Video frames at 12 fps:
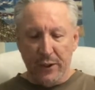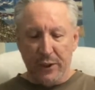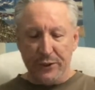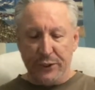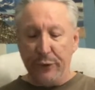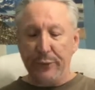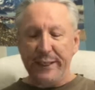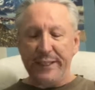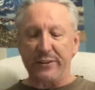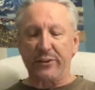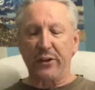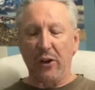Her chewing
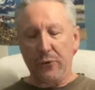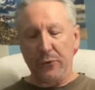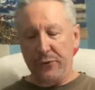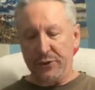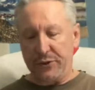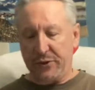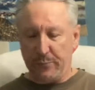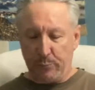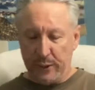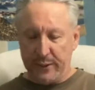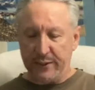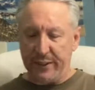slowed as the
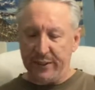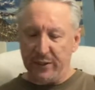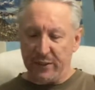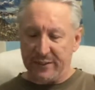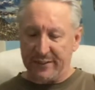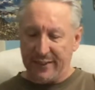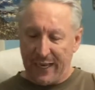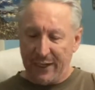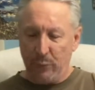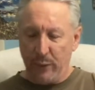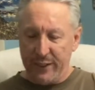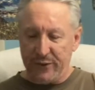president looked
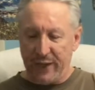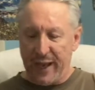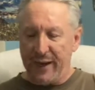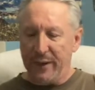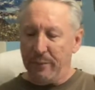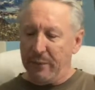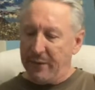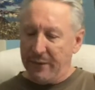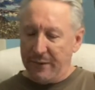sideways at him.